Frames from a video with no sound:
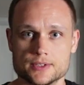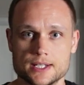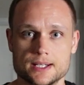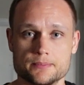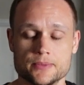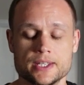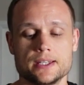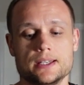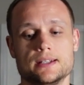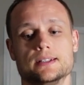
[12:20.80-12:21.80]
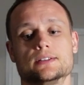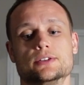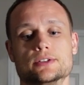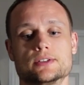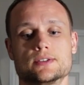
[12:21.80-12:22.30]
top, and it
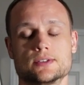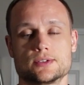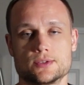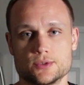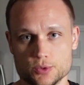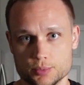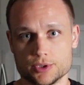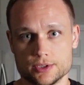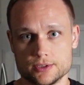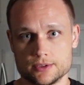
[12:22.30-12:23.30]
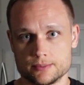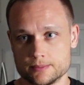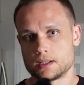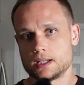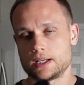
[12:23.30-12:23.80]
looks super good.
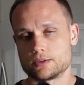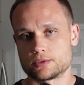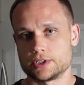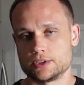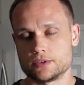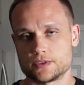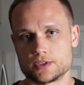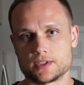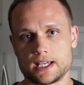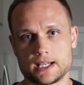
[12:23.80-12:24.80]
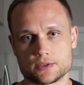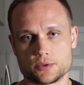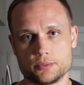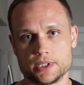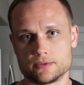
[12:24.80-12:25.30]
I don't really know if there's
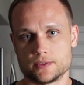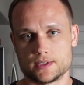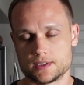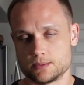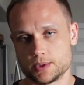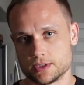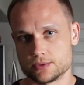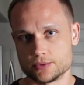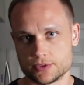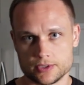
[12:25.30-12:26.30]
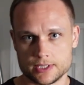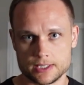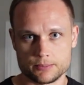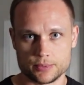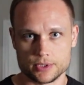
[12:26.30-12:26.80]
actual benefits to pickles or
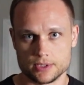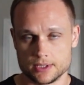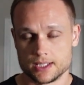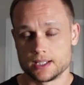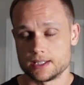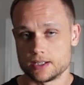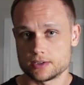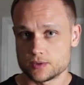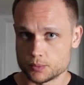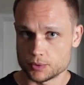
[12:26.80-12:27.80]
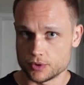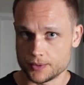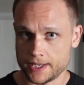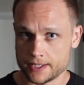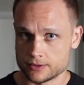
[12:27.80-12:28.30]
not, but they are super low
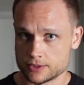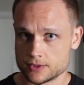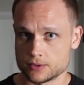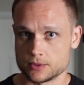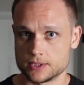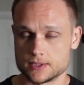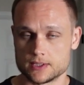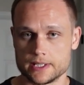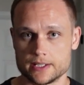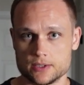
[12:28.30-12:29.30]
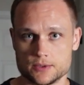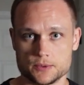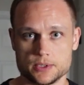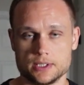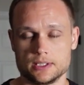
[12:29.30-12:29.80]
calories, so it does allow you
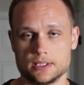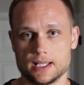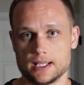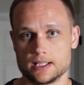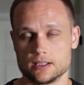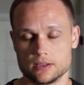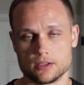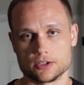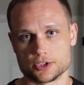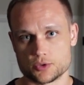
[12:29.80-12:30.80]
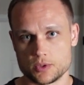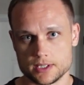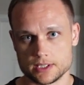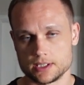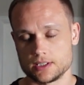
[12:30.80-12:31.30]
to eat a large
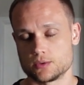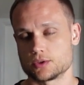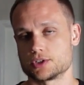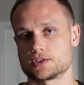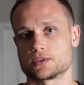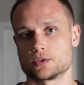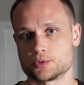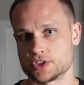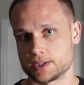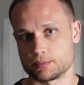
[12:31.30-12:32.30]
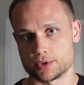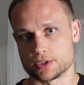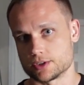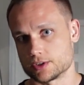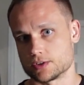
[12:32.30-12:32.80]
quantity or just throw them on like
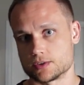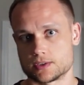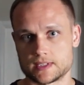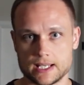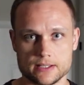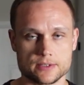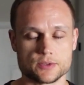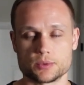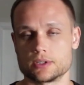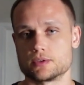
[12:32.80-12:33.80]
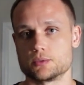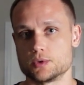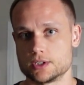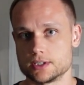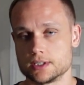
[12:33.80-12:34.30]
burgers, salads, whatever you
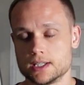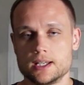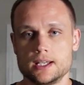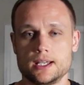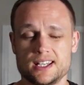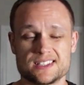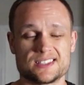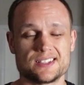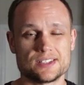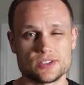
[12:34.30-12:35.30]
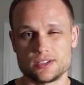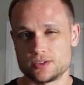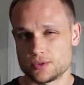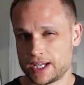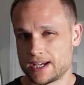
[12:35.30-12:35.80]
want. At essentially
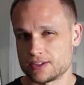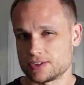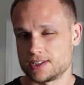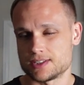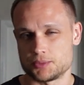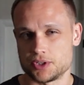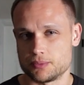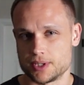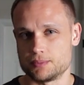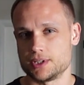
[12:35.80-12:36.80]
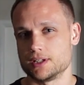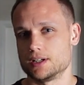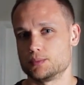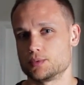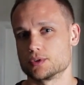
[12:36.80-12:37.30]
no calories, I mean, it might be
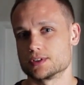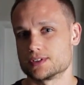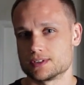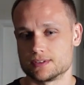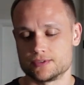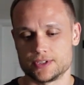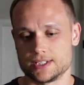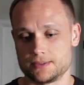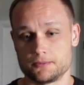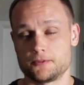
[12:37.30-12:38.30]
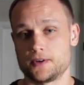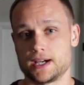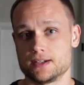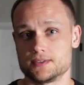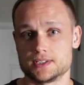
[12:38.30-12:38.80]
upwards of like
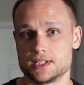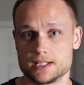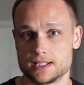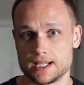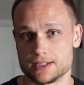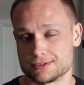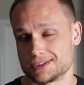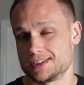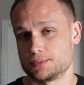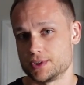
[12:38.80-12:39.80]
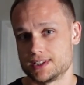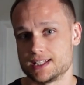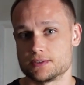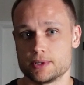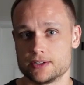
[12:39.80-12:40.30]
5 to 10 calories, but
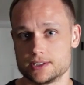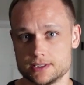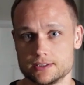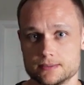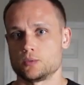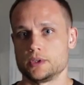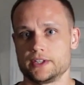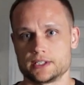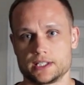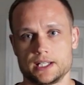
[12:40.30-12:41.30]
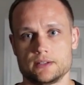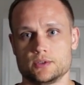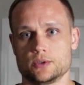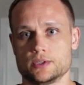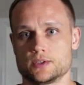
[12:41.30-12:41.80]
that's about it. One thing that I have
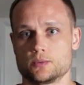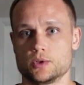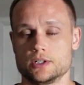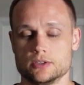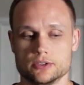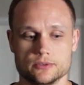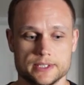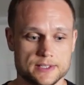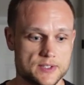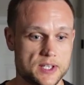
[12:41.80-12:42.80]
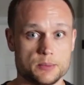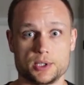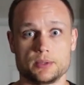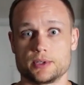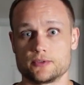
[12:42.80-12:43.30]
noticed while
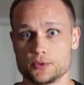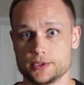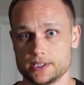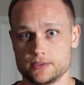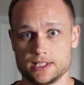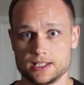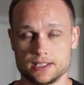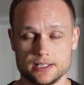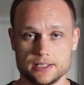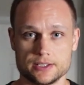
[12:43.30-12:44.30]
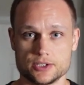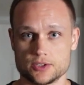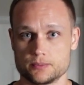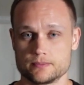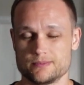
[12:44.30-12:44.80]
examining my full day of eating here,
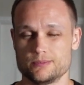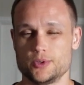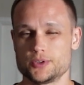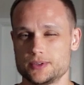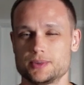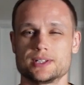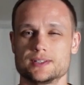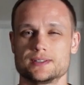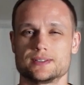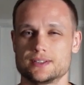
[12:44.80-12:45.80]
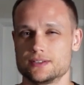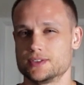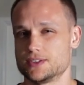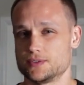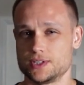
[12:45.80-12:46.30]
just mostly because of
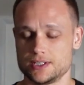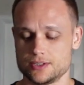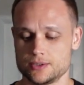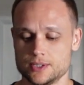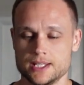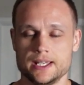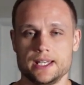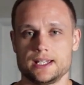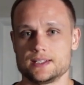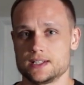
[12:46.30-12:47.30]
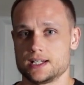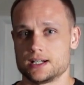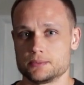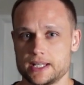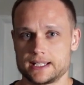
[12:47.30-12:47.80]
this video, is that
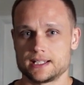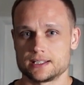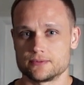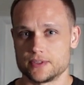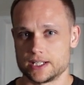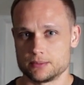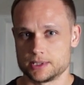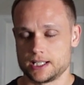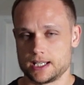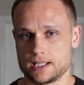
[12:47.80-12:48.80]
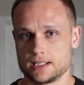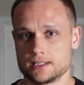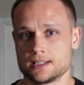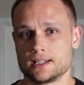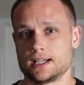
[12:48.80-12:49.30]
I'm lacking in vitamin A.
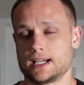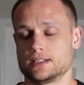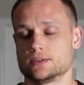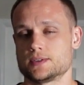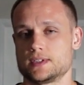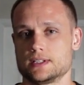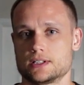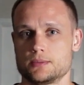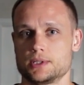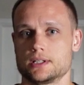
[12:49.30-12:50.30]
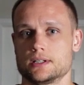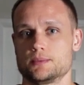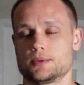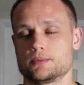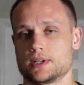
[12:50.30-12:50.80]
I don't see it coming
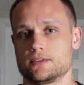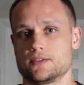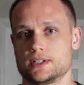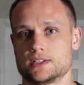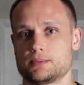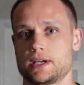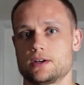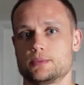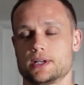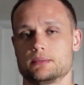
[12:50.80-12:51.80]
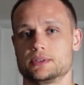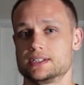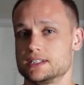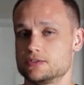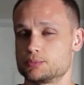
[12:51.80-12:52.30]
up on my MyFitnessPal, but I
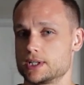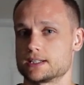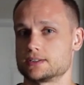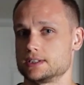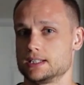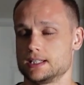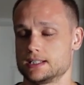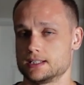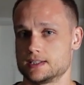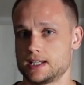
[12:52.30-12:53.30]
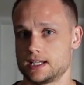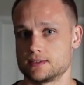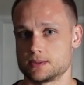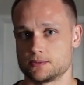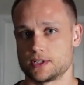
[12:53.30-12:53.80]
believe broccoli does have
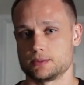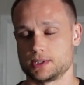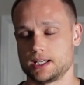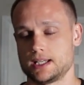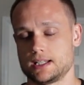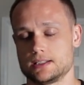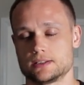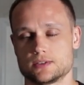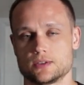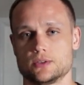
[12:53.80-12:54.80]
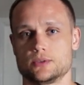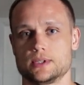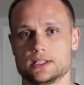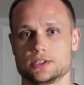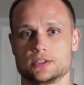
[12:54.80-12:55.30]
some vitamin A, so
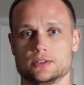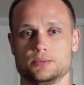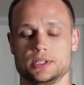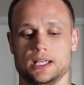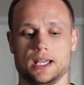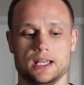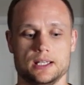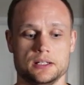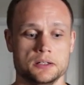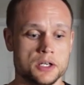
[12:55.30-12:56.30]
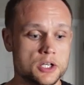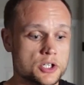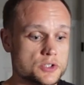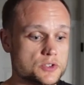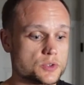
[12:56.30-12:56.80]
that should be a
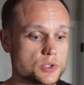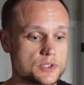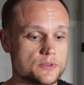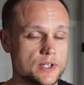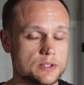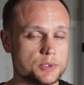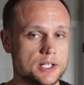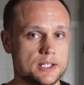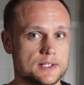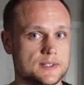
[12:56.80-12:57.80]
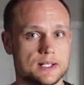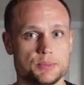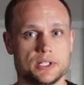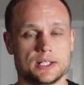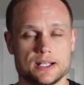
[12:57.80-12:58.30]
source of vitamin A that's not
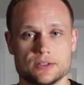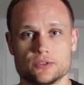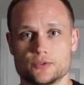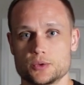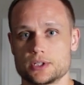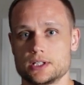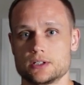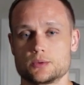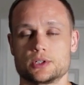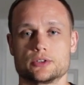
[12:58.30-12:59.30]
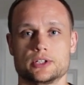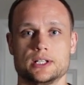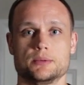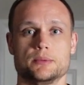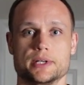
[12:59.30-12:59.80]
being accounted for here when you're looking
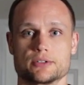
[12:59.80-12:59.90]
at my